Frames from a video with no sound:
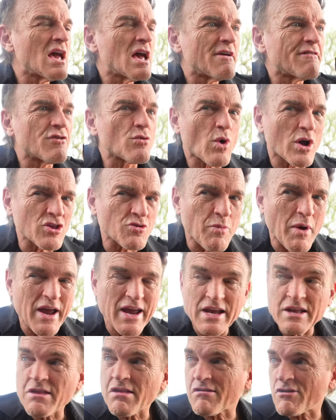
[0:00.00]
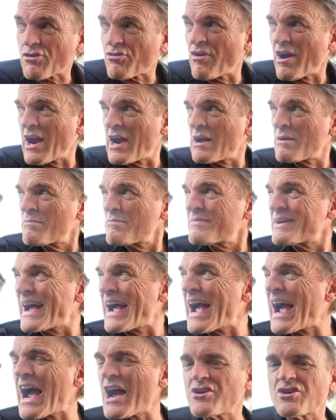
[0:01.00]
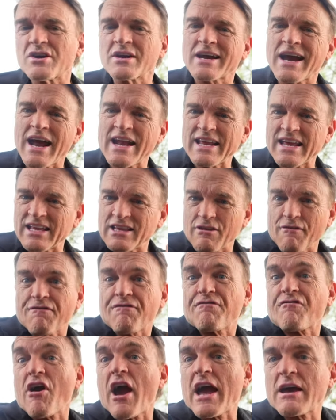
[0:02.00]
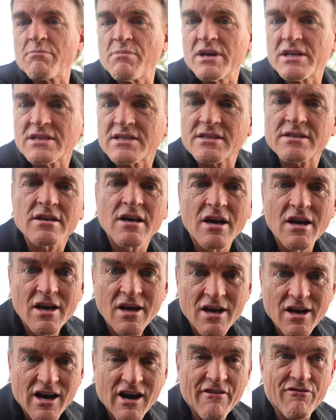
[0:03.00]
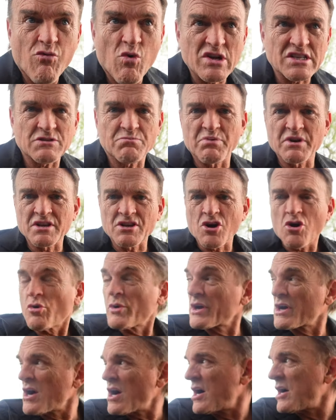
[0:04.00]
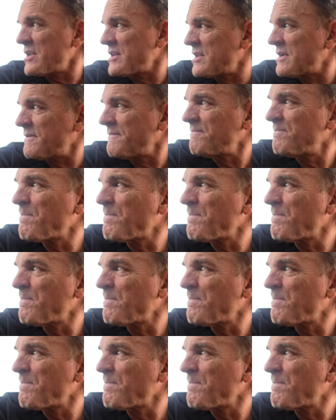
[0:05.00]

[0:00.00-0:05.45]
If you watch my Instagram, you can kind of get the fragments of what's been going on.